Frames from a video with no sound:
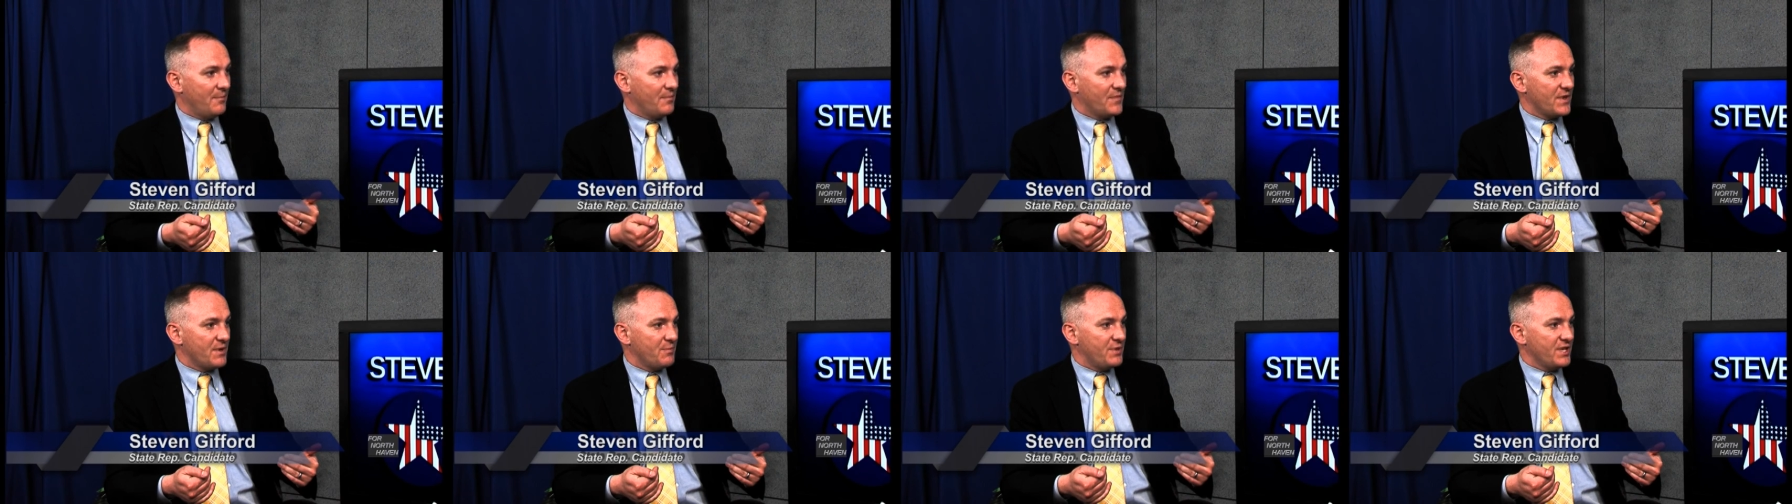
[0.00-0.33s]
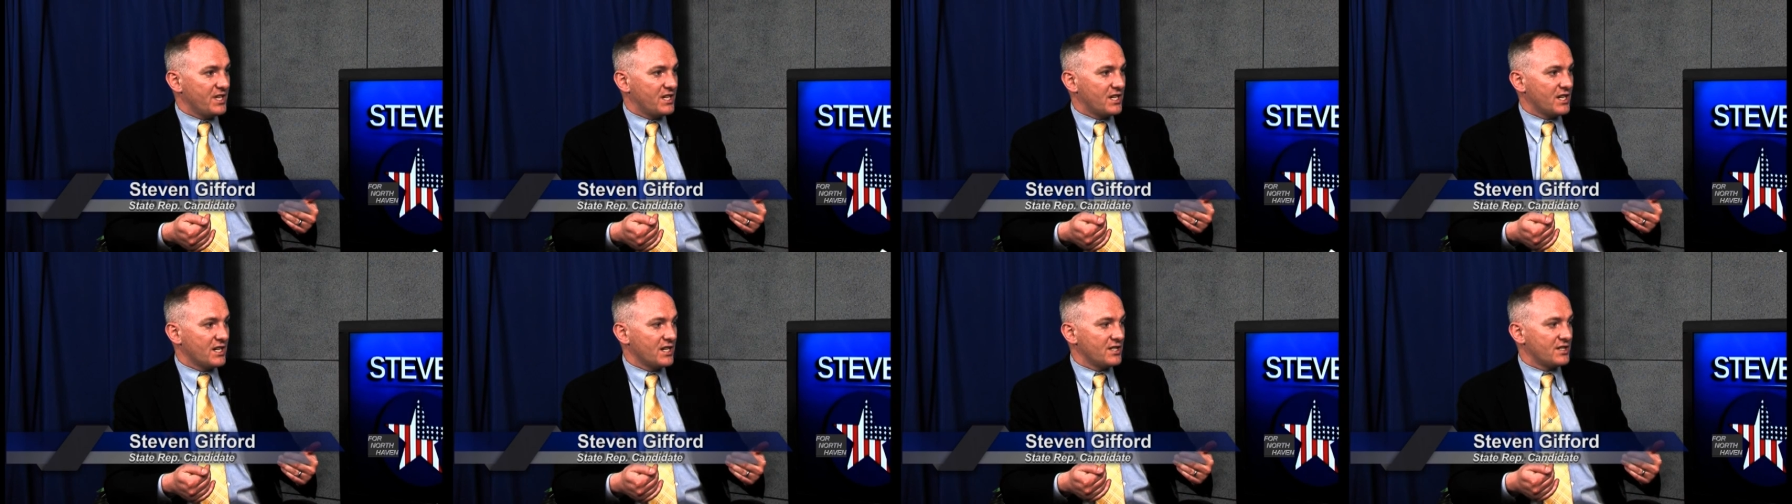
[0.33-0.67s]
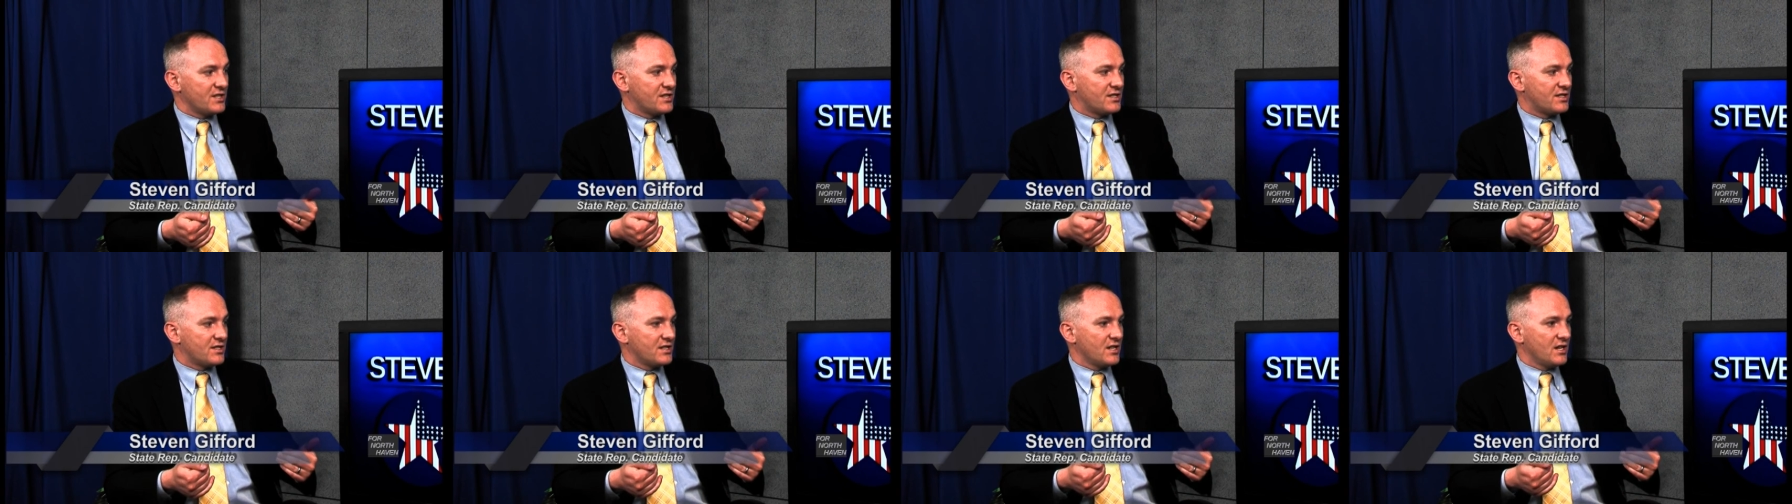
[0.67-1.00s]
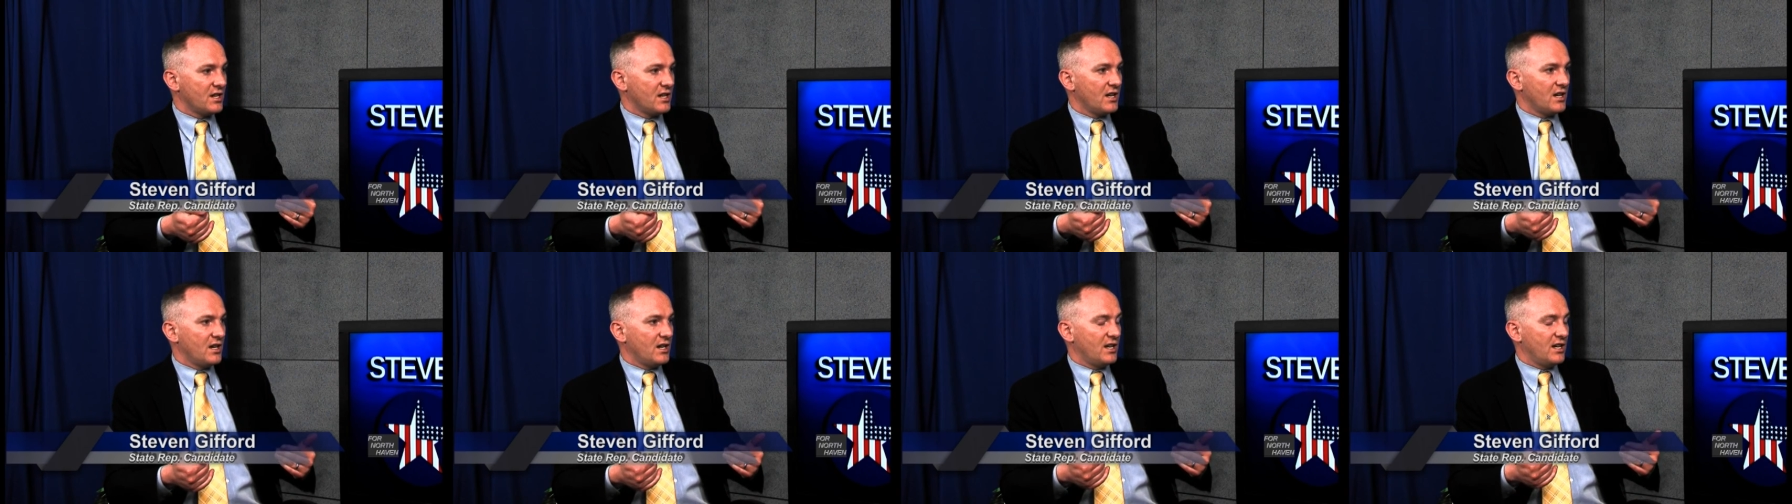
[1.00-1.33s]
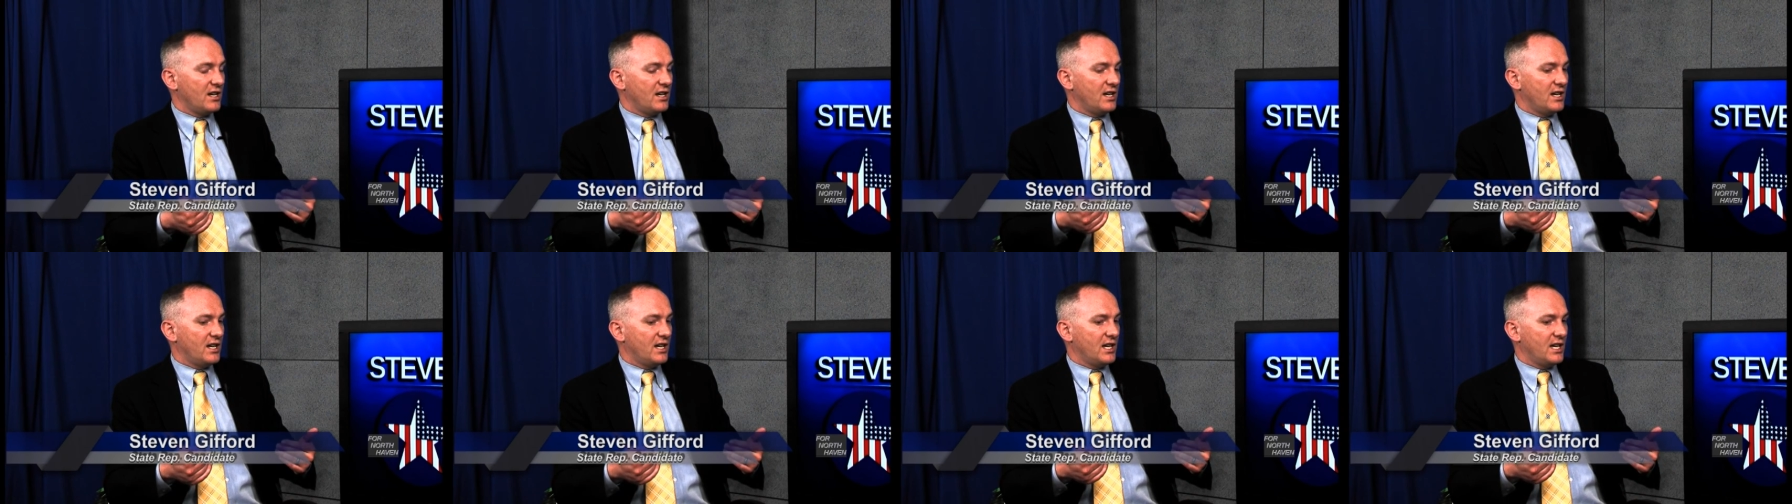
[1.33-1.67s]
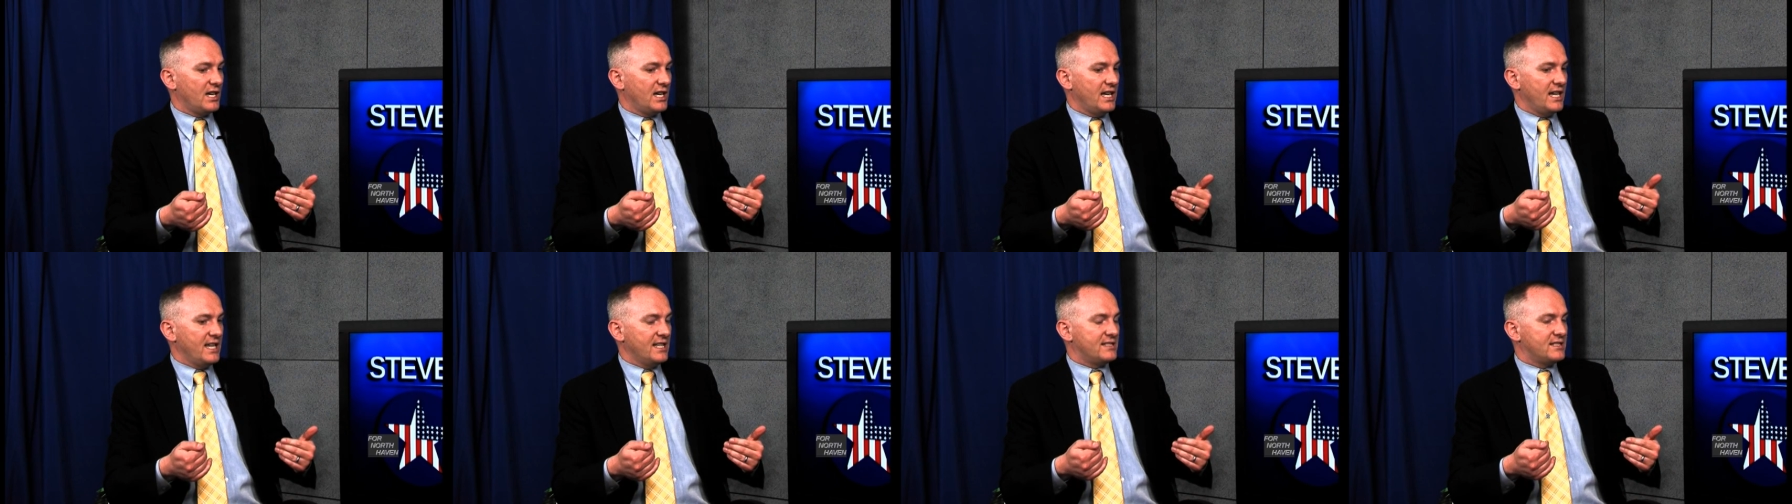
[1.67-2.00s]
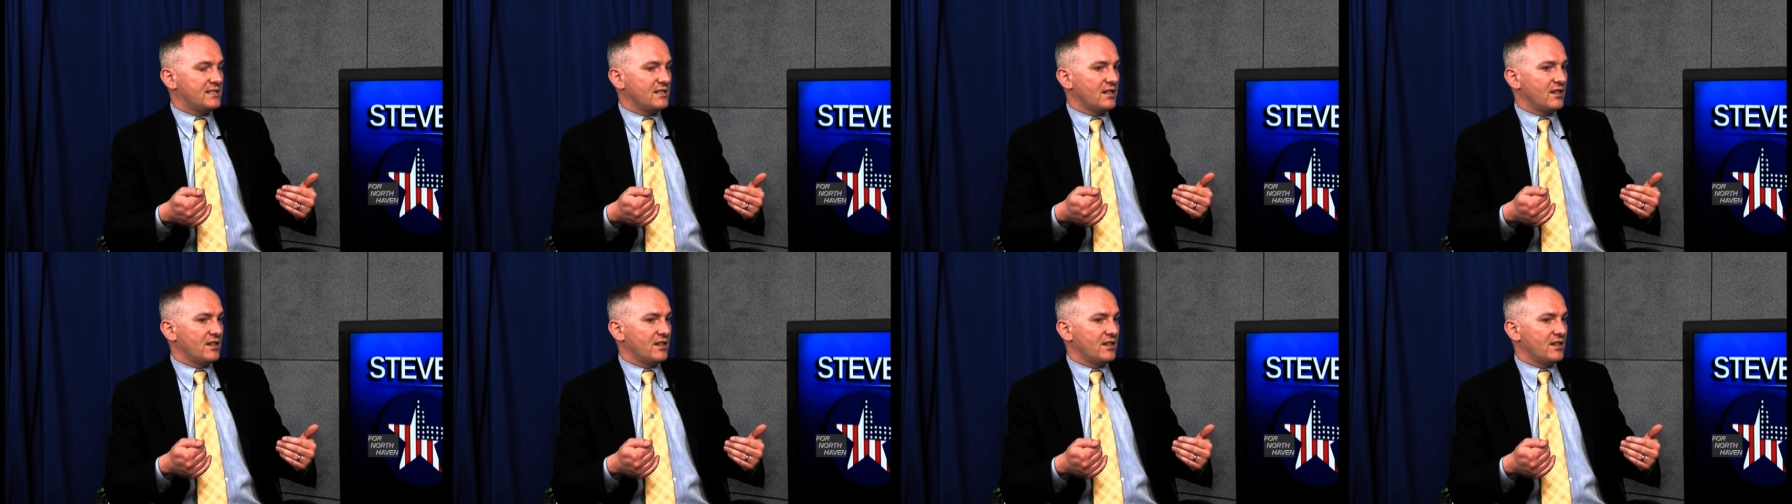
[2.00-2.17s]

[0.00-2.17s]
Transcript: Because it's